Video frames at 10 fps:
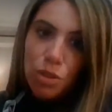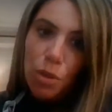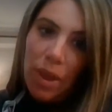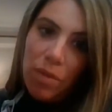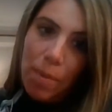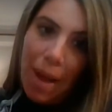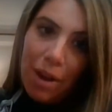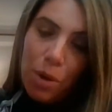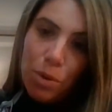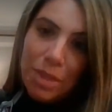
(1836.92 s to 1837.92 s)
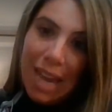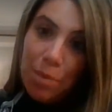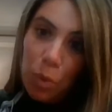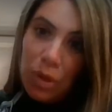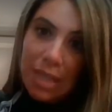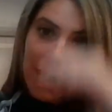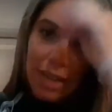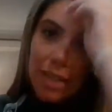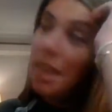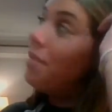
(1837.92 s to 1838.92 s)
So we have about 10 more
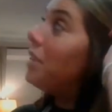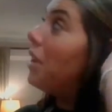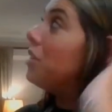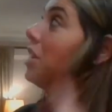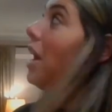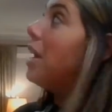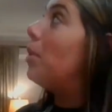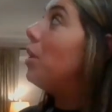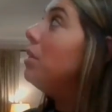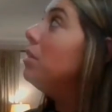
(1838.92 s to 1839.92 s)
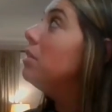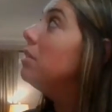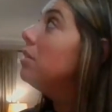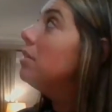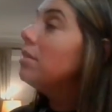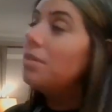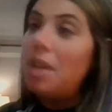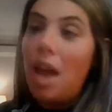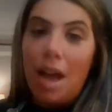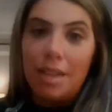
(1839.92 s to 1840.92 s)
seconds left on our timer
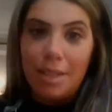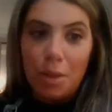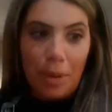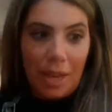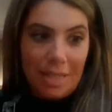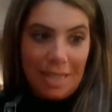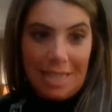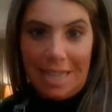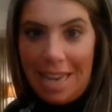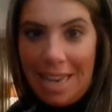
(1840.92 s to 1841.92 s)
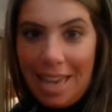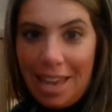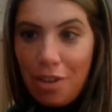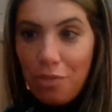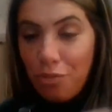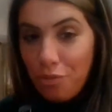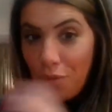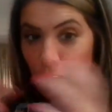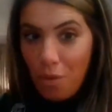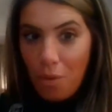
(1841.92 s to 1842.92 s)
until we get to see if
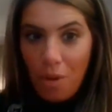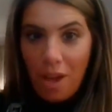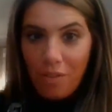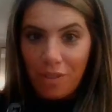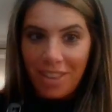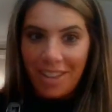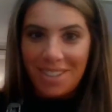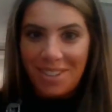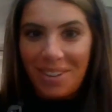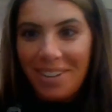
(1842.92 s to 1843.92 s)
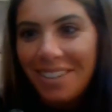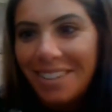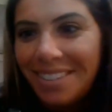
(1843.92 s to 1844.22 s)
everything is good.